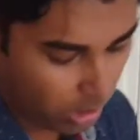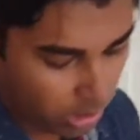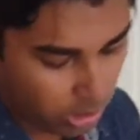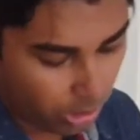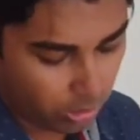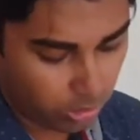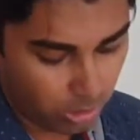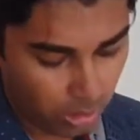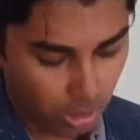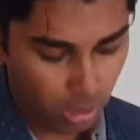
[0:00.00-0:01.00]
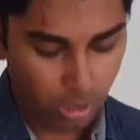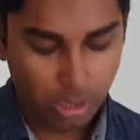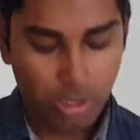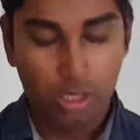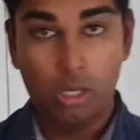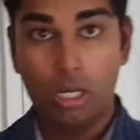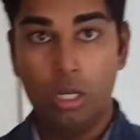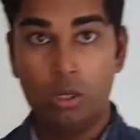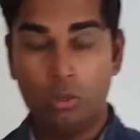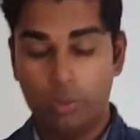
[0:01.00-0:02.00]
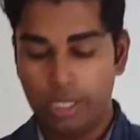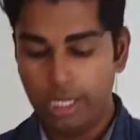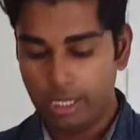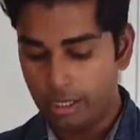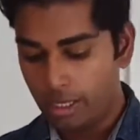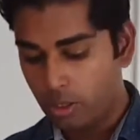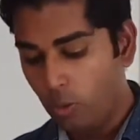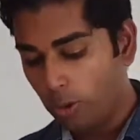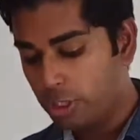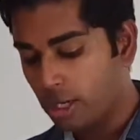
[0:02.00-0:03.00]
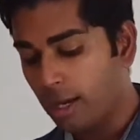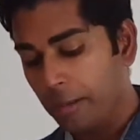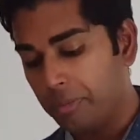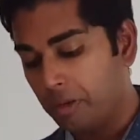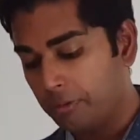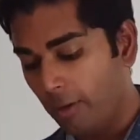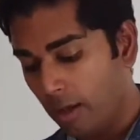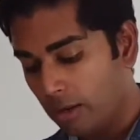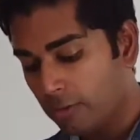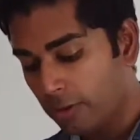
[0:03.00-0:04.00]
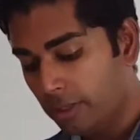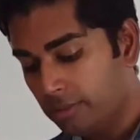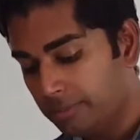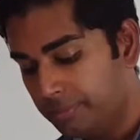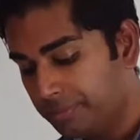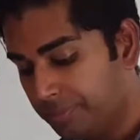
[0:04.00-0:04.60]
So, we need a quarter cup of olive oil.